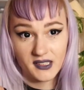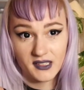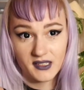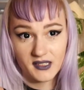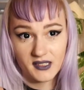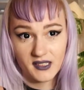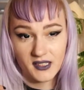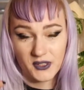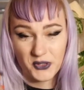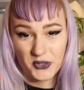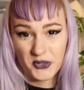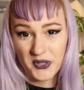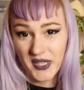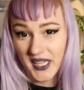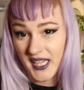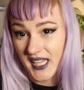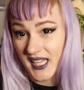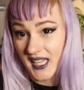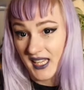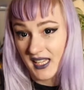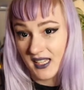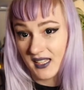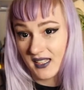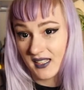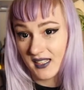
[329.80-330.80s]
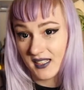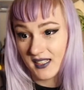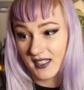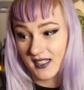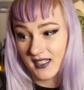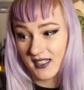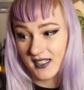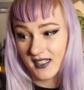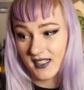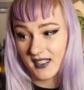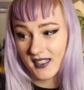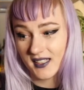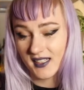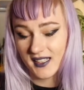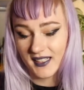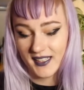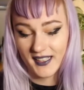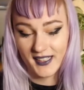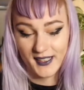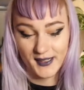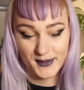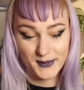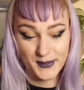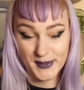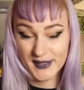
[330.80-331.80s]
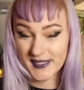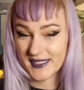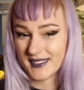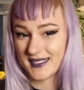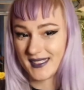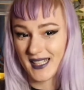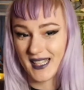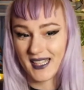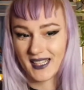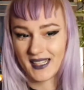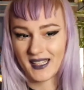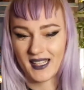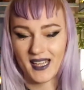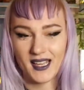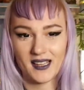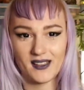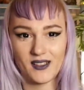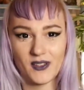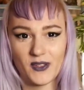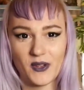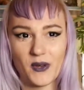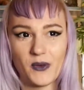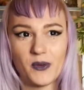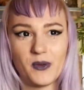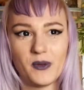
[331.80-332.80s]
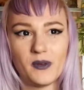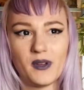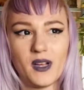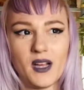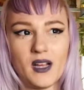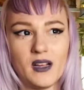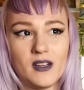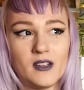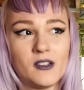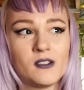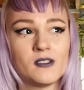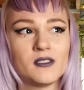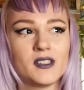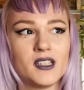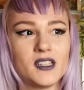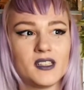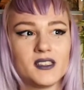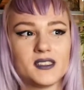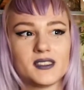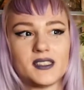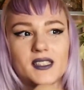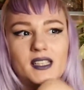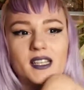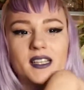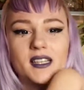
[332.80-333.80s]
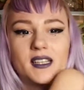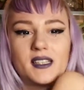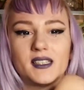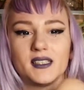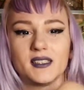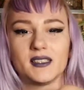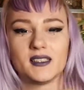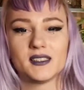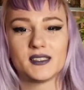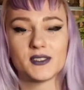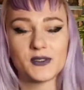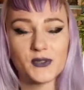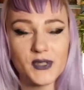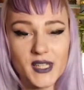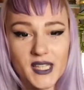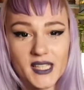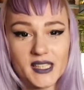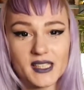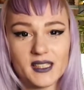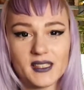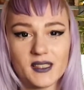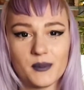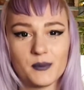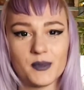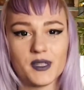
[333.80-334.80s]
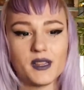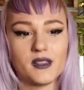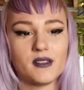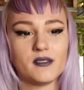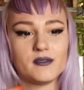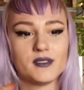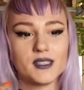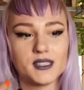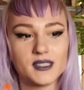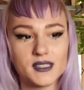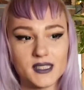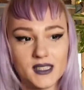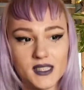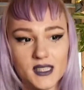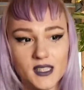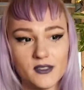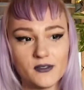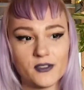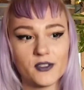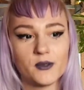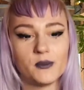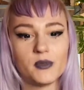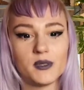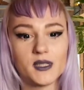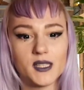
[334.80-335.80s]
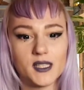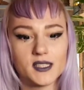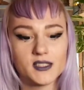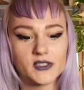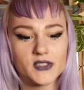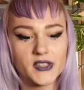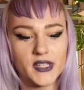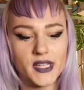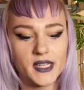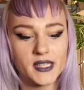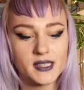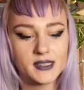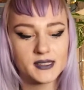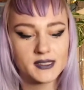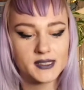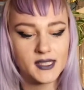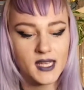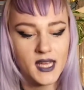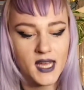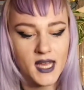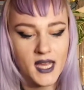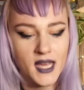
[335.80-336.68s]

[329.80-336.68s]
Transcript: a tree. It was like, yeah, you know how there's like a street in the middle of the city for pedestrians